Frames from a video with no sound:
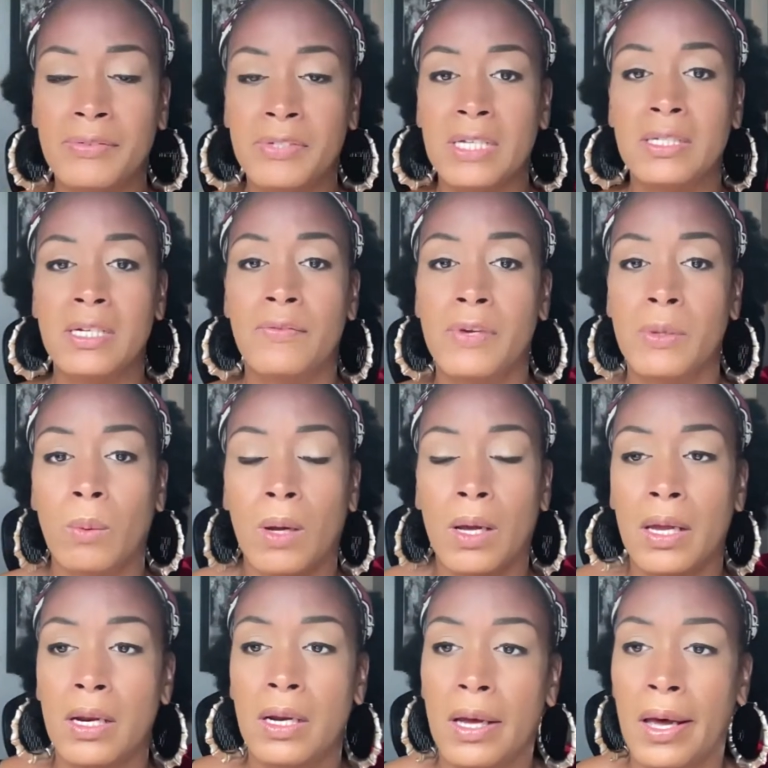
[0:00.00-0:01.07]
said to
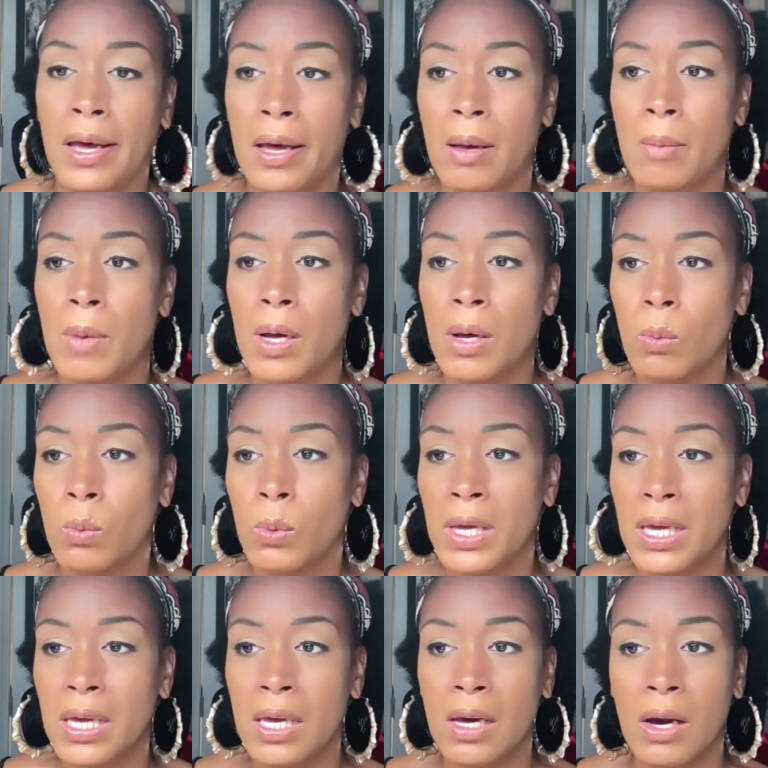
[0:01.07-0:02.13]
everyone,
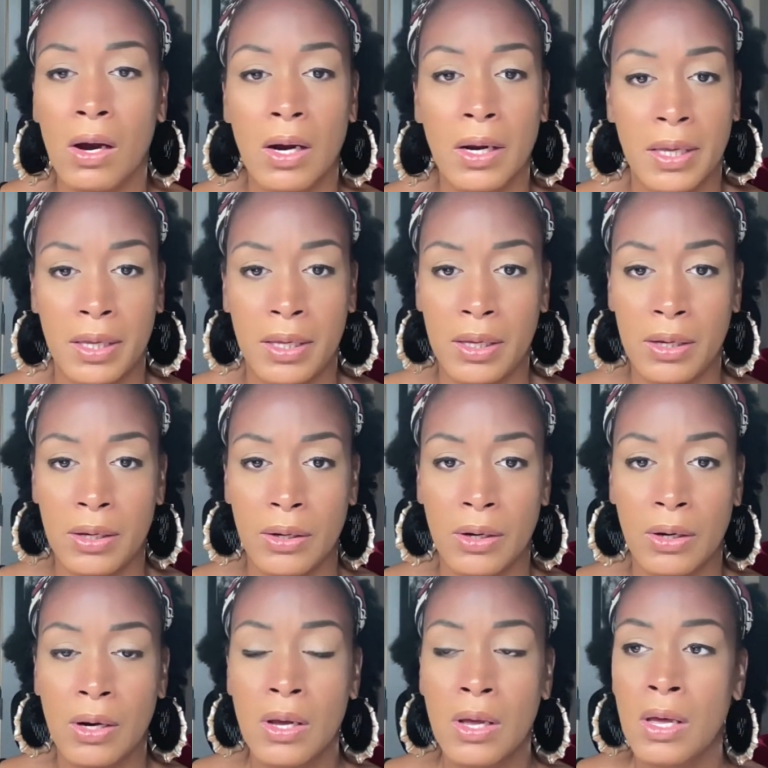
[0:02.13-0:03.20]
we are
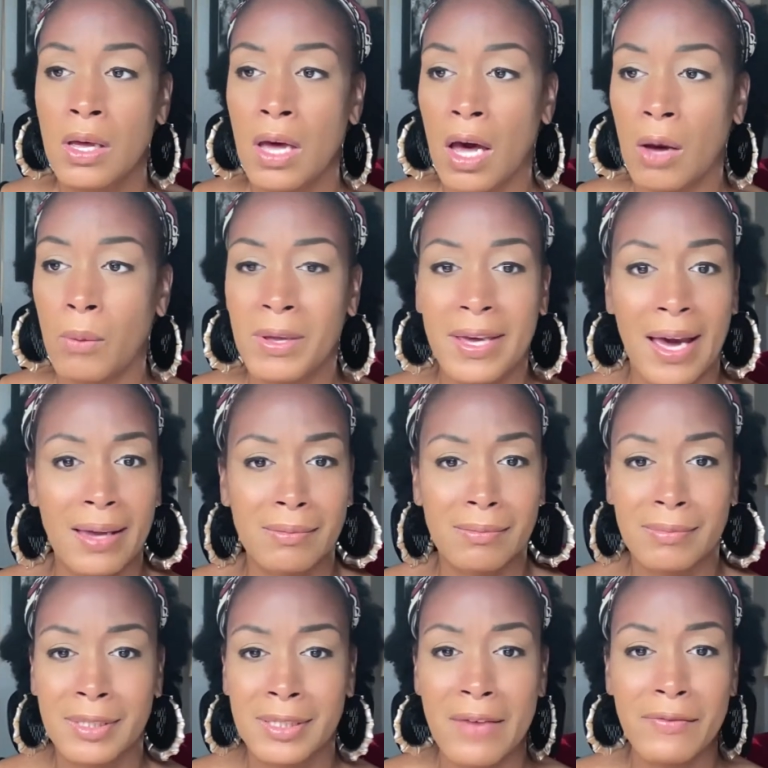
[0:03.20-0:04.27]
here. We got
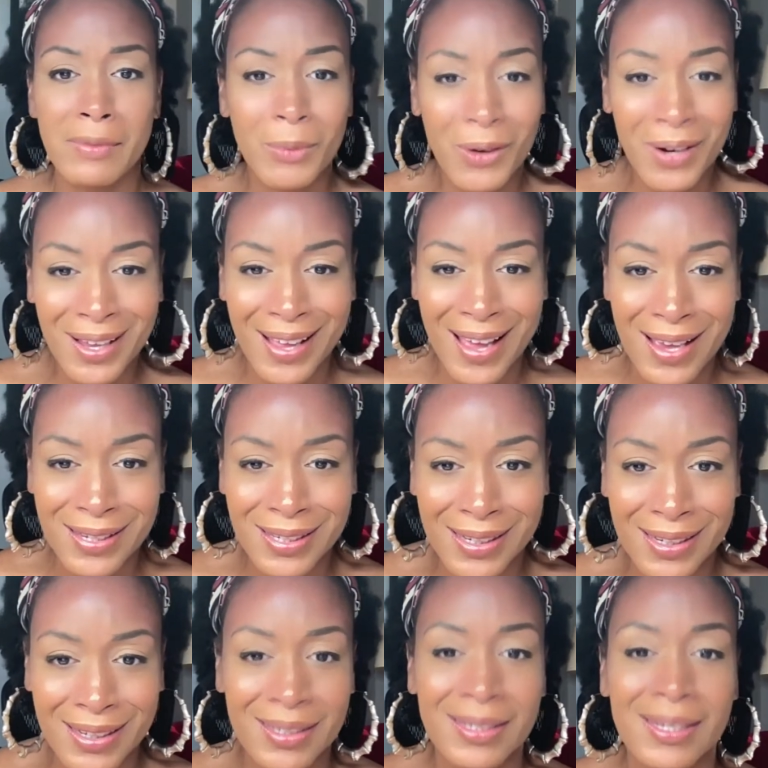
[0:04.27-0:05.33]
7 more
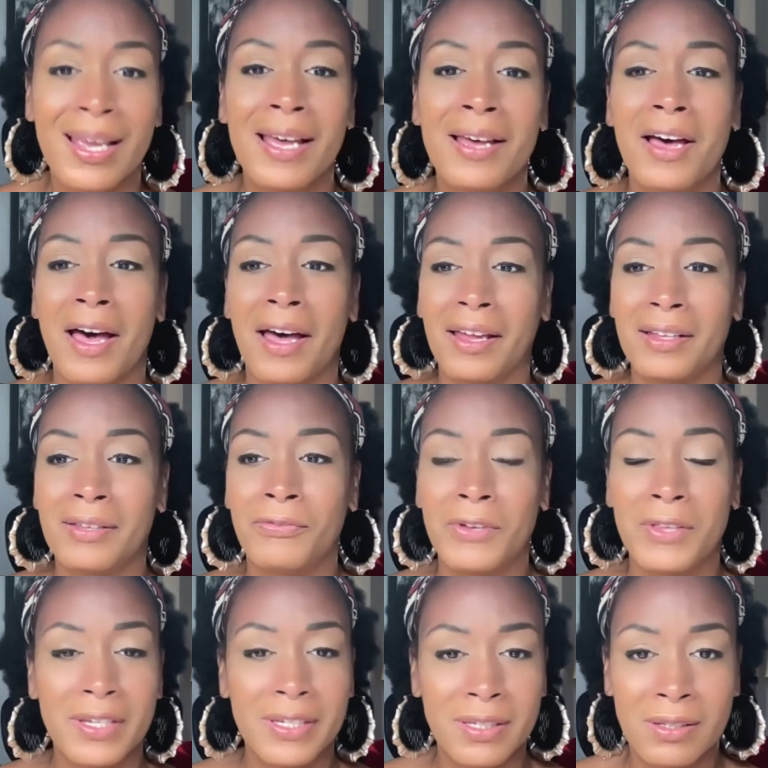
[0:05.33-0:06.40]
classes for
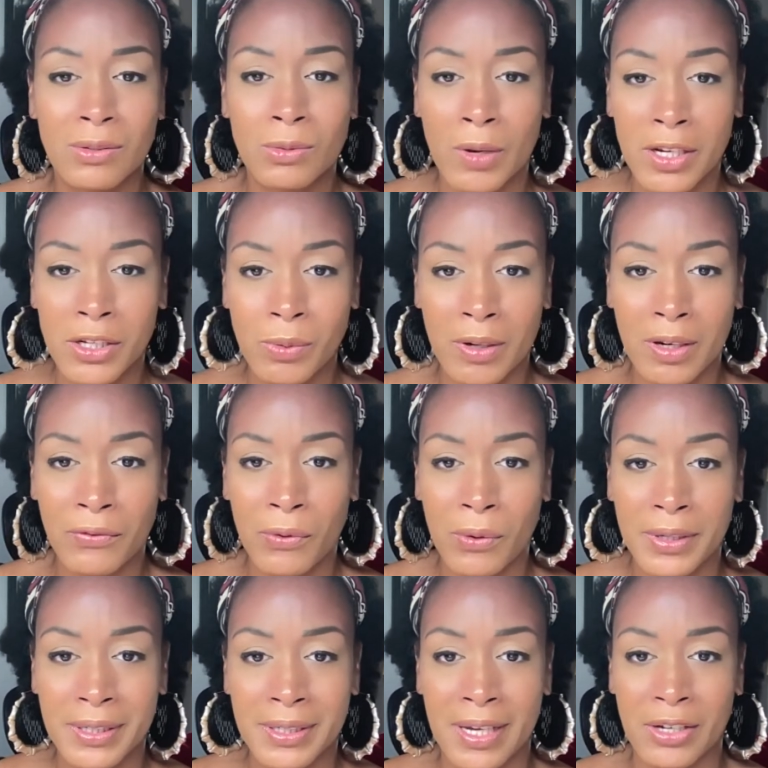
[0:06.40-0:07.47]
this 2024
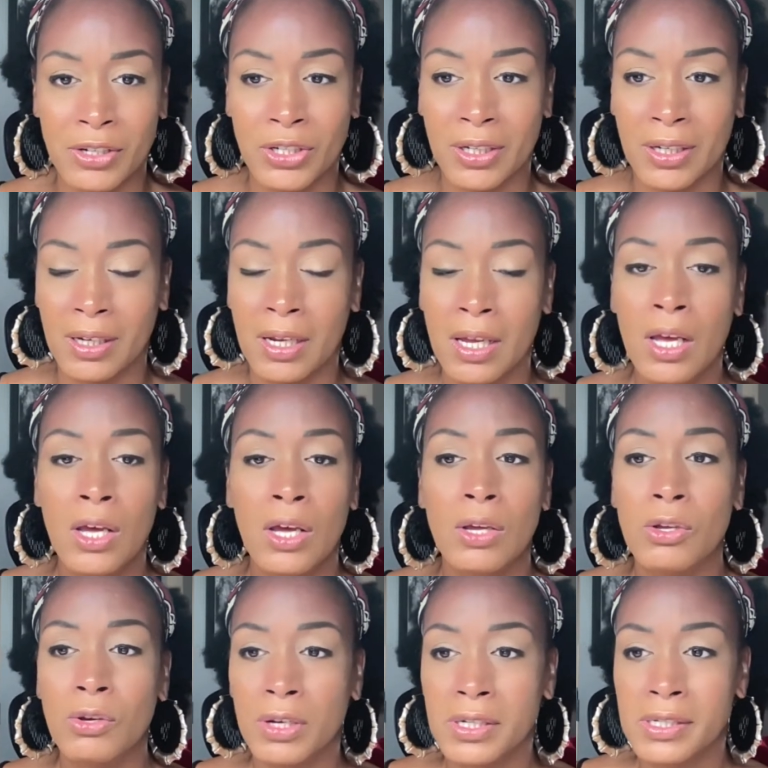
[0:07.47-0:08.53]
session.
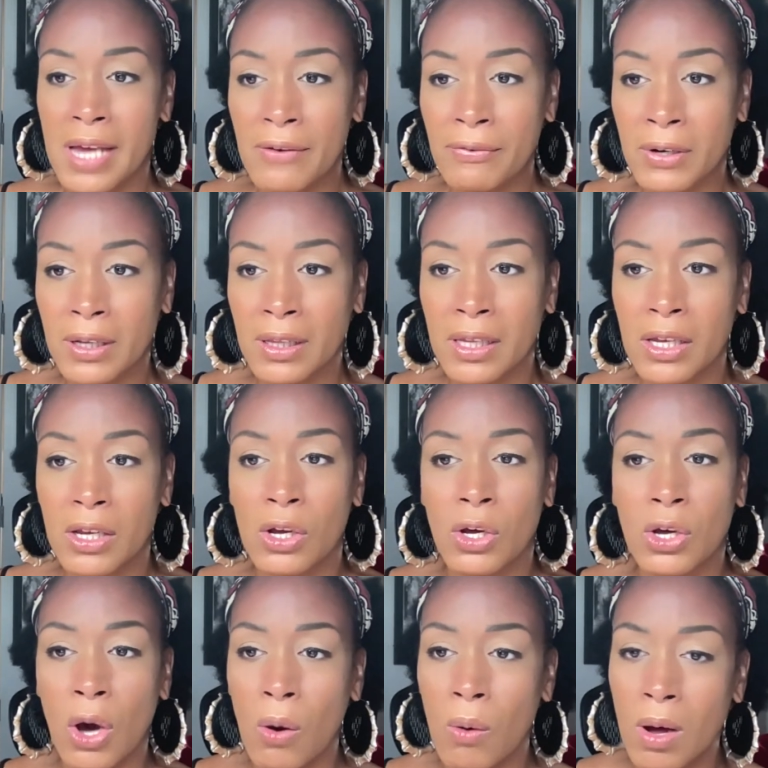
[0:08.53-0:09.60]
You can definitely
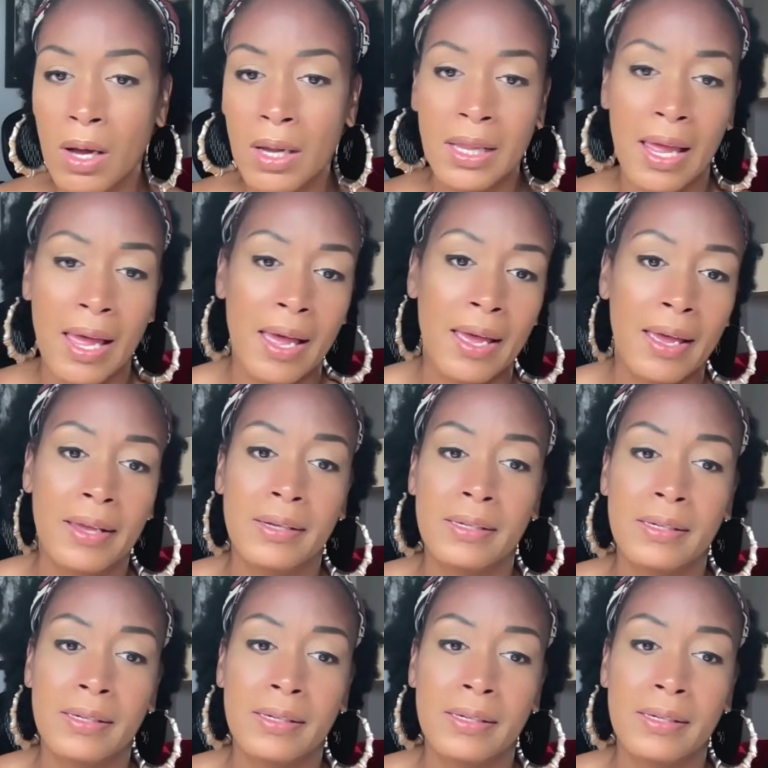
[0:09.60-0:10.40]
go online,